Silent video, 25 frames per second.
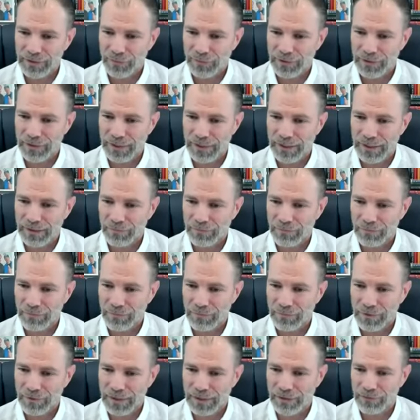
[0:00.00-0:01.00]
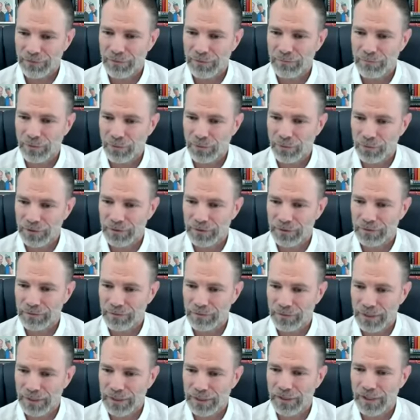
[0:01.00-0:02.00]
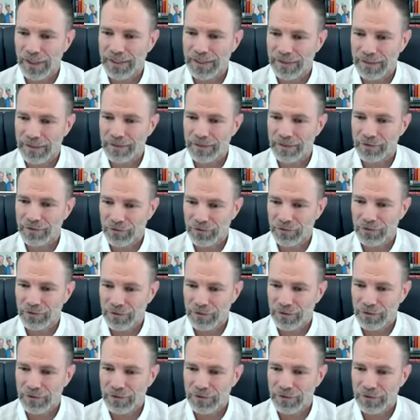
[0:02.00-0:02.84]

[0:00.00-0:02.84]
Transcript: with their input and ideas